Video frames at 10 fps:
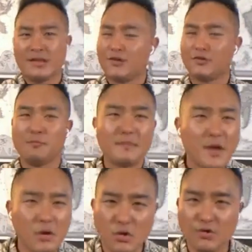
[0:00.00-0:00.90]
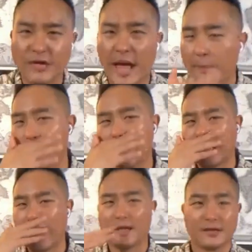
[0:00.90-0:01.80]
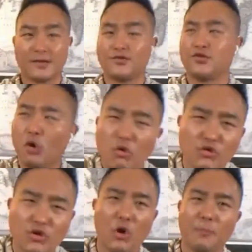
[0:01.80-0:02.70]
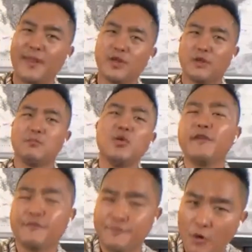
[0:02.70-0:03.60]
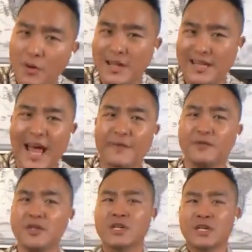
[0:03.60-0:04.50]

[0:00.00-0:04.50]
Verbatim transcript: There's miracles happening, like there's doors opening. You're moving forward in life.